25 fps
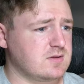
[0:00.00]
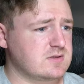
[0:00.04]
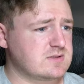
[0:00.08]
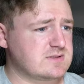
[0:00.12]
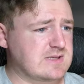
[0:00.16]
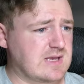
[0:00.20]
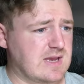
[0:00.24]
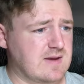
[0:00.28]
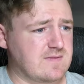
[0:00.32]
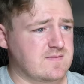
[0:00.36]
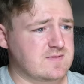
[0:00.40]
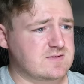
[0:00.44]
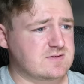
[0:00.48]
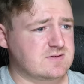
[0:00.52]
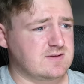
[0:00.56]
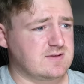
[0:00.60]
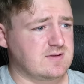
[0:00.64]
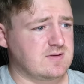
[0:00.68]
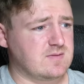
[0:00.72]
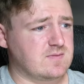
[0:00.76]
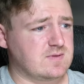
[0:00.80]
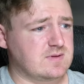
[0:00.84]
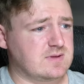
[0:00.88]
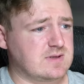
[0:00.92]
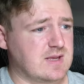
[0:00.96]
Savage
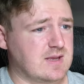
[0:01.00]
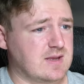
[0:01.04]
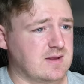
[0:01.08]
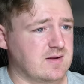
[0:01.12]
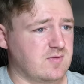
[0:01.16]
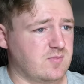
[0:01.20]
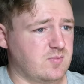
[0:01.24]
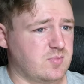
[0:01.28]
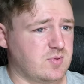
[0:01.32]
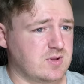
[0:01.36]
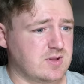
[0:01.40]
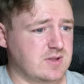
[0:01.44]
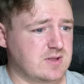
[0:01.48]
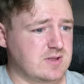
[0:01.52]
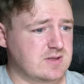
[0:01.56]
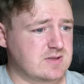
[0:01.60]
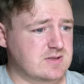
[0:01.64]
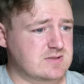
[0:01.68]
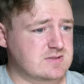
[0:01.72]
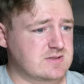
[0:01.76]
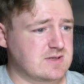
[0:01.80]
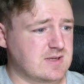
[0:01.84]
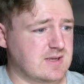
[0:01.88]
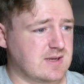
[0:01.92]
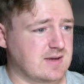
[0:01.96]
leading with negative
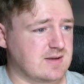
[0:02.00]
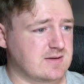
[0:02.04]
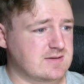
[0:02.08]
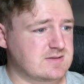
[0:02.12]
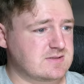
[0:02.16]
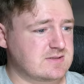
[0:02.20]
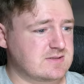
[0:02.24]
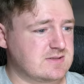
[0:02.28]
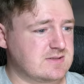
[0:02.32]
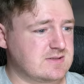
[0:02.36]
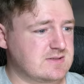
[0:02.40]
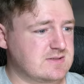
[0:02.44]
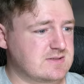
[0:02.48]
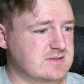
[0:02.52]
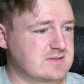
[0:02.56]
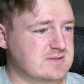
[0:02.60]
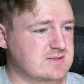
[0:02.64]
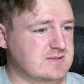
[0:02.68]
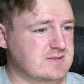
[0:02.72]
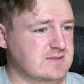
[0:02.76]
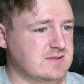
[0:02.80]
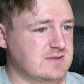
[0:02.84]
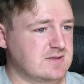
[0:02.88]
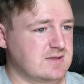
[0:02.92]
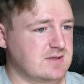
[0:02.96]
plays. Yeah,
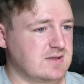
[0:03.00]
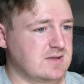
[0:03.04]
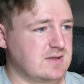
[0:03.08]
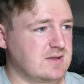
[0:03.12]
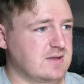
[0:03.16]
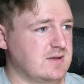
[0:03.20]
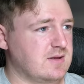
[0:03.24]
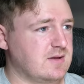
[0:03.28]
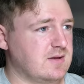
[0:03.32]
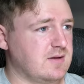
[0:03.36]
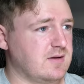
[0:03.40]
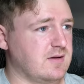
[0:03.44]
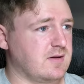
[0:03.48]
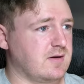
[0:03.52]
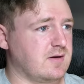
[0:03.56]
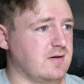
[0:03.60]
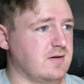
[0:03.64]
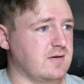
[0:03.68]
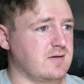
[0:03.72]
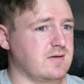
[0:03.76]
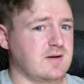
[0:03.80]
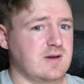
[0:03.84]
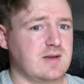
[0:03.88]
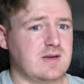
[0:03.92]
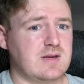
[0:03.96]
geez.
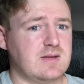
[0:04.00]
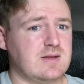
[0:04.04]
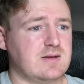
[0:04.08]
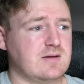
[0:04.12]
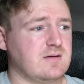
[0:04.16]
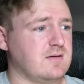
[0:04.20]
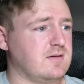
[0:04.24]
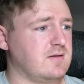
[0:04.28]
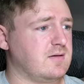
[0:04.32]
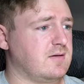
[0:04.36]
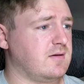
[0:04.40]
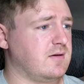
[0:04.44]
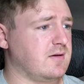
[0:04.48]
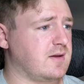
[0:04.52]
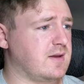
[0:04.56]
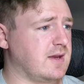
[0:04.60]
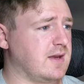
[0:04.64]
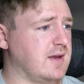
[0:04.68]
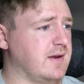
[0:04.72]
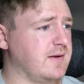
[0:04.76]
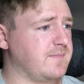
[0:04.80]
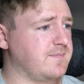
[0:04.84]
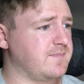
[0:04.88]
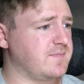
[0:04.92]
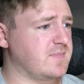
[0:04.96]
Alrighty.
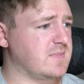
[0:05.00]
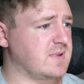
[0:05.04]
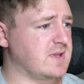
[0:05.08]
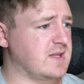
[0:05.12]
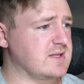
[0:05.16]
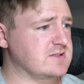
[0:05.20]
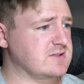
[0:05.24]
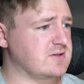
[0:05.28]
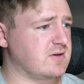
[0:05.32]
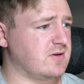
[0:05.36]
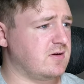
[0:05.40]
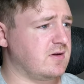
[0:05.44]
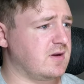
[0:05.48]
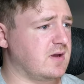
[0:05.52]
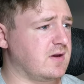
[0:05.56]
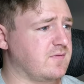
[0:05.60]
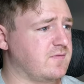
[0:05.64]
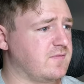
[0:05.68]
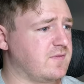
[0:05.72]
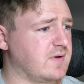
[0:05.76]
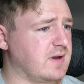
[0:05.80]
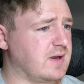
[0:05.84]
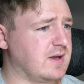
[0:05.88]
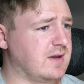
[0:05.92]
Okay. That's good enough.